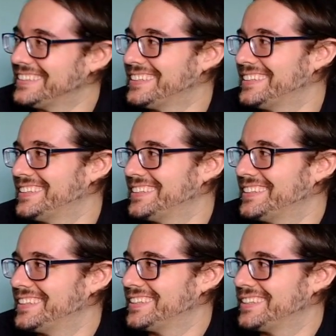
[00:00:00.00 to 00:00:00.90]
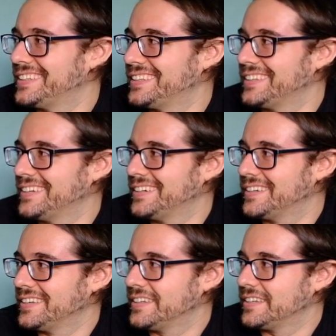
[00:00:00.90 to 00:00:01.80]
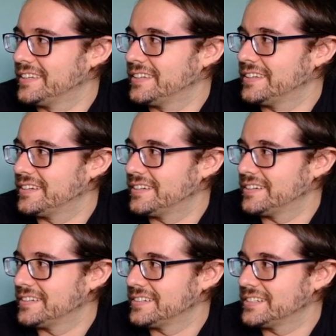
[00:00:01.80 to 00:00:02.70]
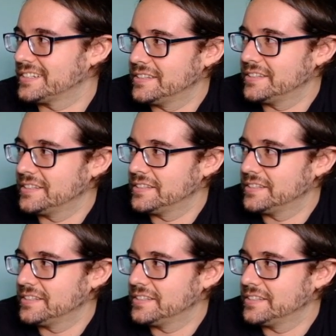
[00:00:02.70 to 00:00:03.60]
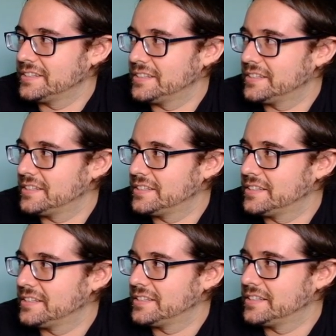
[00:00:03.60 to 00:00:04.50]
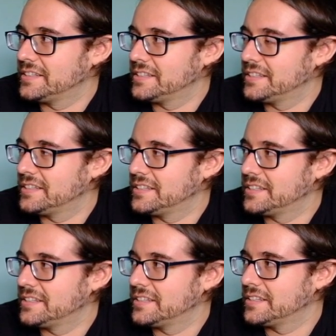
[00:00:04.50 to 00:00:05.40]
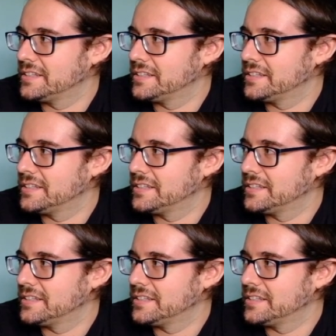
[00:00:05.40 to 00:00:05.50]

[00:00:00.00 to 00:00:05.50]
[no speech]